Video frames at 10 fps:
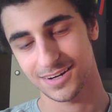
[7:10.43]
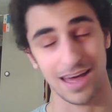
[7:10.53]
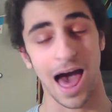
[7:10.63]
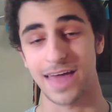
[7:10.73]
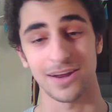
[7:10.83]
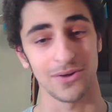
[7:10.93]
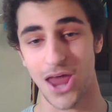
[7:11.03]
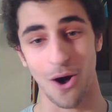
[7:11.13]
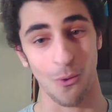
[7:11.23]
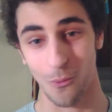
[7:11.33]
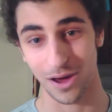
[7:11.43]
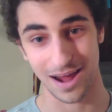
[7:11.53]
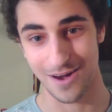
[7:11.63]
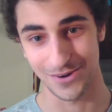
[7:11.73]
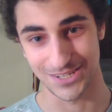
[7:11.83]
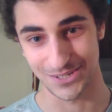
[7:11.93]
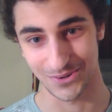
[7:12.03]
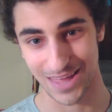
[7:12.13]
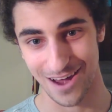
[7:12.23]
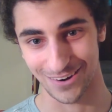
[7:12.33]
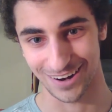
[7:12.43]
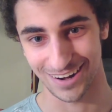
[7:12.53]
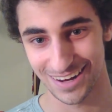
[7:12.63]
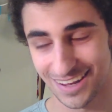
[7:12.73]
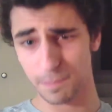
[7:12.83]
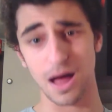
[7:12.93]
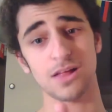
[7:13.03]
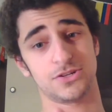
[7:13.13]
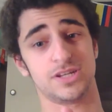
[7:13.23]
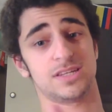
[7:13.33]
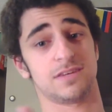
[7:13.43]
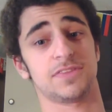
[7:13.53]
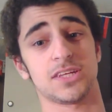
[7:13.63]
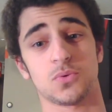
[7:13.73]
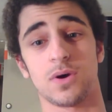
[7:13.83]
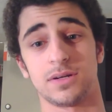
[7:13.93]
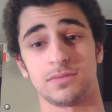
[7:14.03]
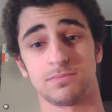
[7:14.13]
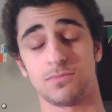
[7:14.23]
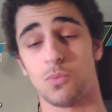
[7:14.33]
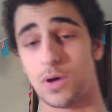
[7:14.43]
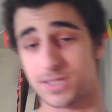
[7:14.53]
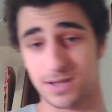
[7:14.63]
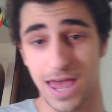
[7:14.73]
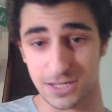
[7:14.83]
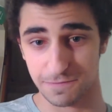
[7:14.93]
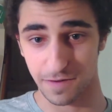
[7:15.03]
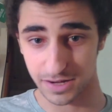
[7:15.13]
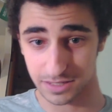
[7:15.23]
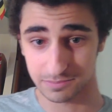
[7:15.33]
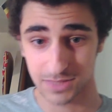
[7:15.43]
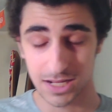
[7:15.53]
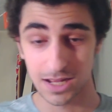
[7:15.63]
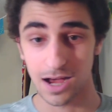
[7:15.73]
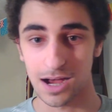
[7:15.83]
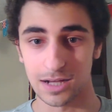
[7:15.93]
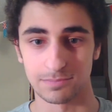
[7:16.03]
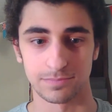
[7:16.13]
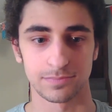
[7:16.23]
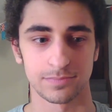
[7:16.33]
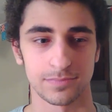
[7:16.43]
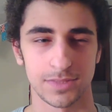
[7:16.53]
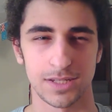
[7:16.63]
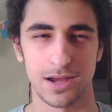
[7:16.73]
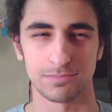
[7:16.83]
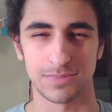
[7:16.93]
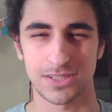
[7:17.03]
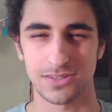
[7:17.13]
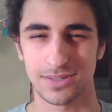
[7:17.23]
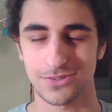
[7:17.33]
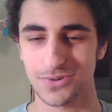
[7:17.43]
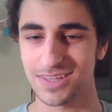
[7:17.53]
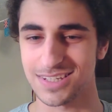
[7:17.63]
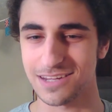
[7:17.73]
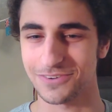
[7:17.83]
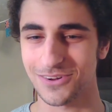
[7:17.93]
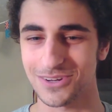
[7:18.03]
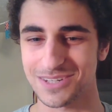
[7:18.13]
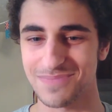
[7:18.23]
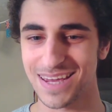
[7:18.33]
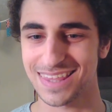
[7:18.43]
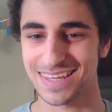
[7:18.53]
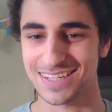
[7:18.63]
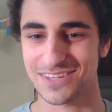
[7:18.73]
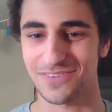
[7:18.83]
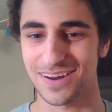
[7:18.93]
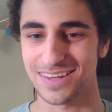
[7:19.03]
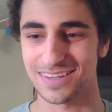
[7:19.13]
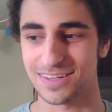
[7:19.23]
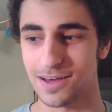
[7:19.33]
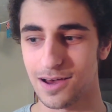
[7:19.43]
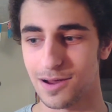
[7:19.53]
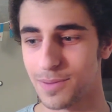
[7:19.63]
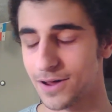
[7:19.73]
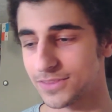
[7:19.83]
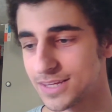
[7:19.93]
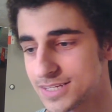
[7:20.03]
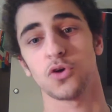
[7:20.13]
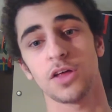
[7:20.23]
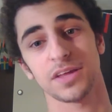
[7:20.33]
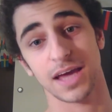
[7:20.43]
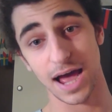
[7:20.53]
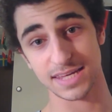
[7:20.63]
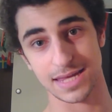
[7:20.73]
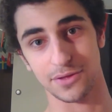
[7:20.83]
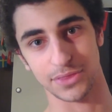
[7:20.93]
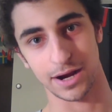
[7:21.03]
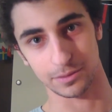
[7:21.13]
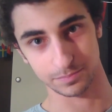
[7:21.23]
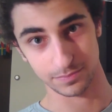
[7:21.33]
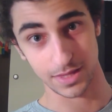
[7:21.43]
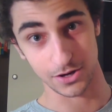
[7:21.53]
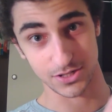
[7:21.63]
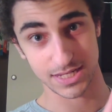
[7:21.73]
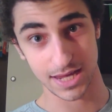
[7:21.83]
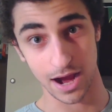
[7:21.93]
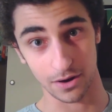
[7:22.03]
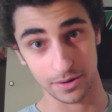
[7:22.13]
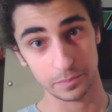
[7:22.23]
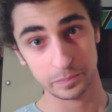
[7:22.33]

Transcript: I don't know what I would do without her. Apologies if this one wasn't as funny. You know, it's really difficult to make things funny about this. For all the guys out there that are scared,